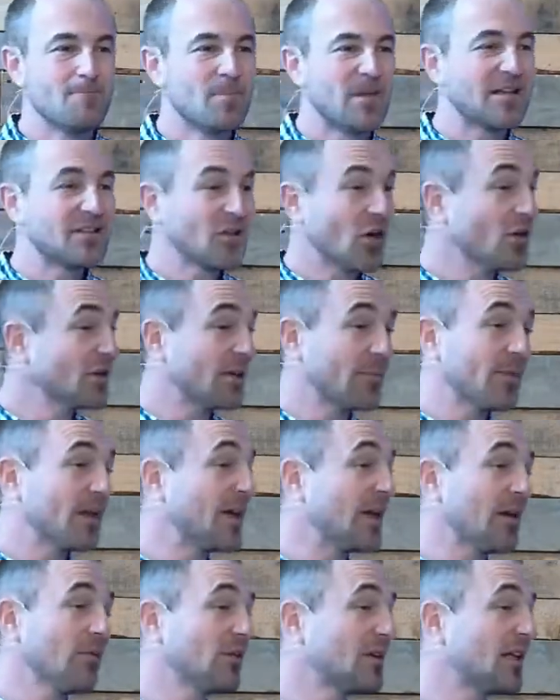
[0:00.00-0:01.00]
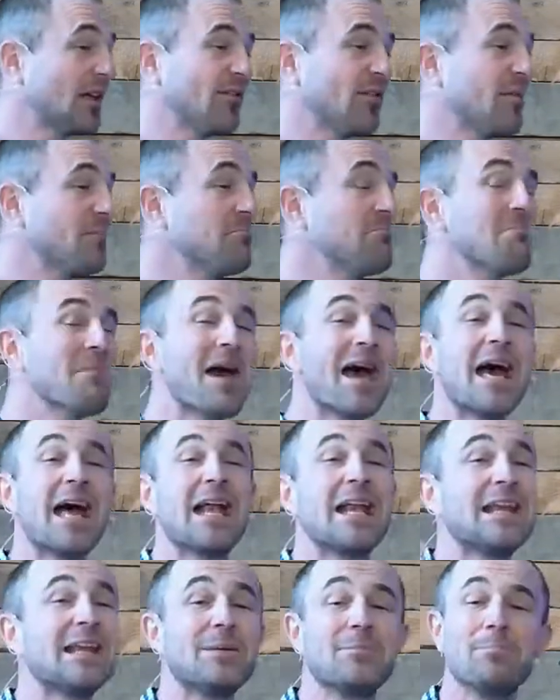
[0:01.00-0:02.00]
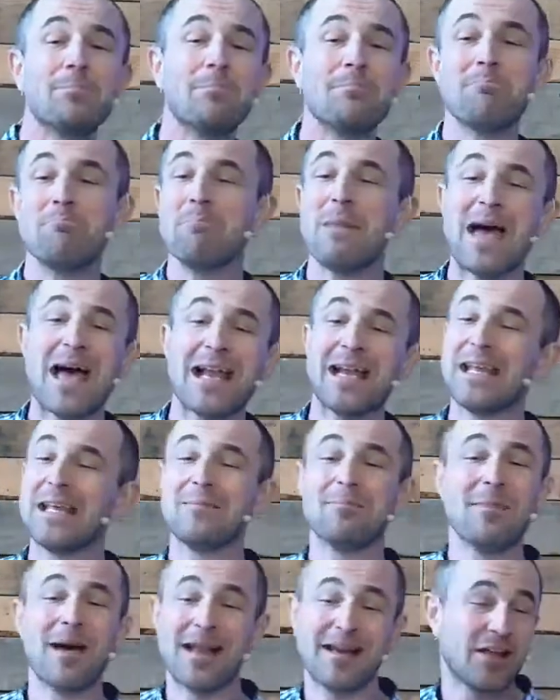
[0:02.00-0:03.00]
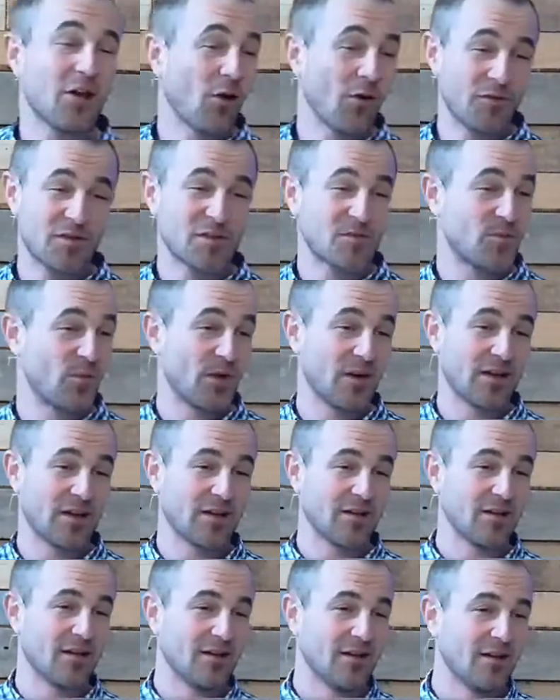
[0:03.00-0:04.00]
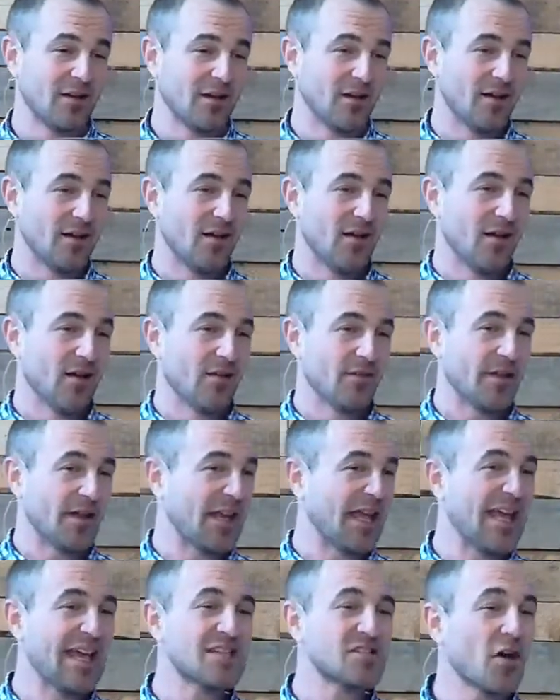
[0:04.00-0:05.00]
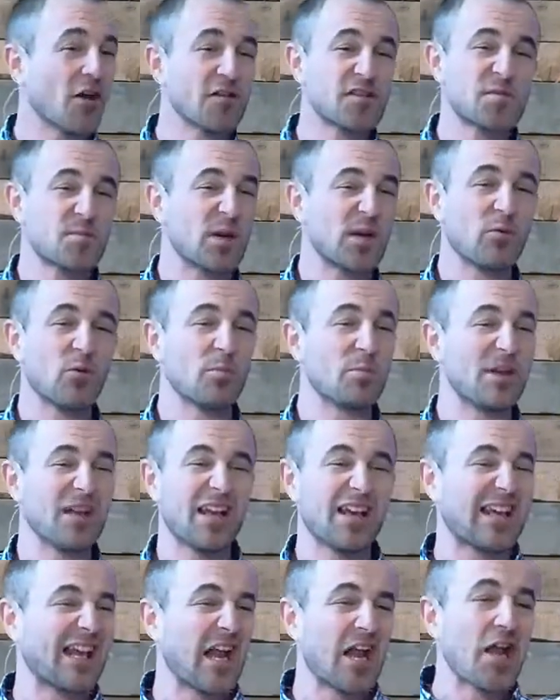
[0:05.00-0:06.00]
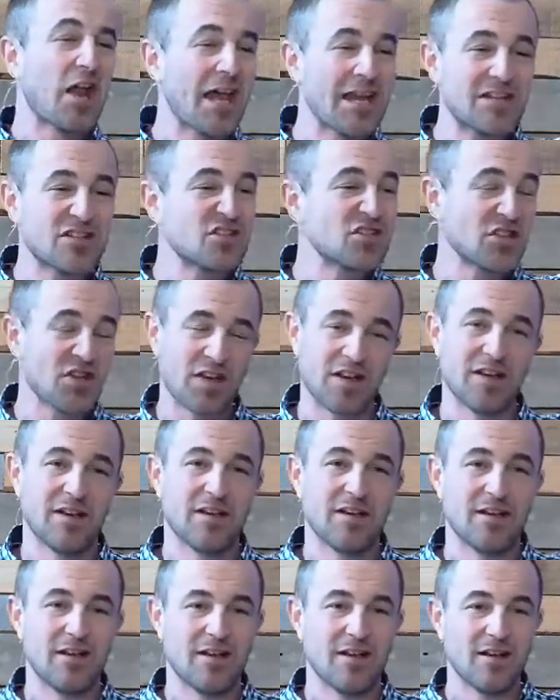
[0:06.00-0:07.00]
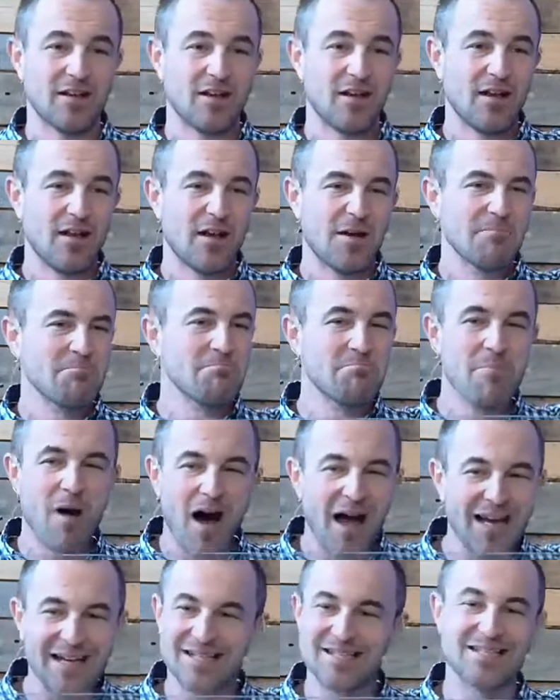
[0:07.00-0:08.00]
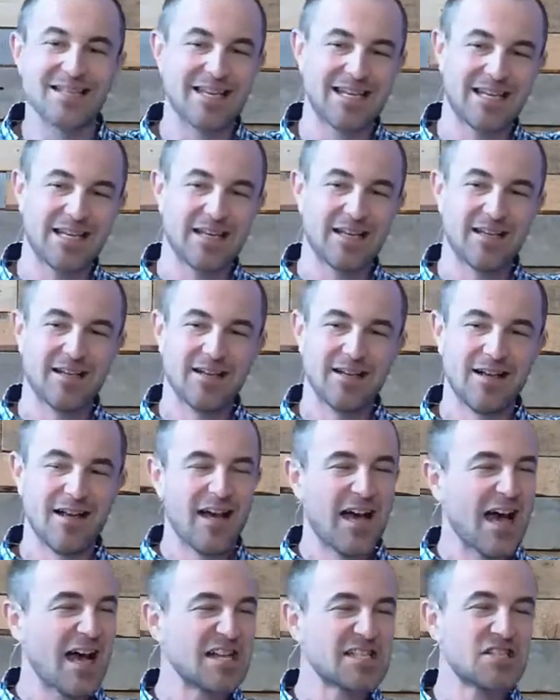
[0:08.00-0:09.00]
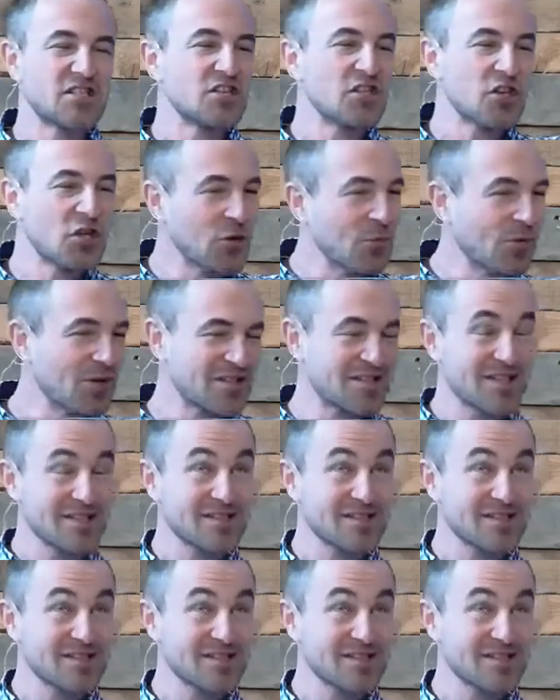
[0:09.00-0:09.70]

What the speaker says: He told him that he would give him many, many, many offspring. That his offspring would be like a nation, mighty, as numerous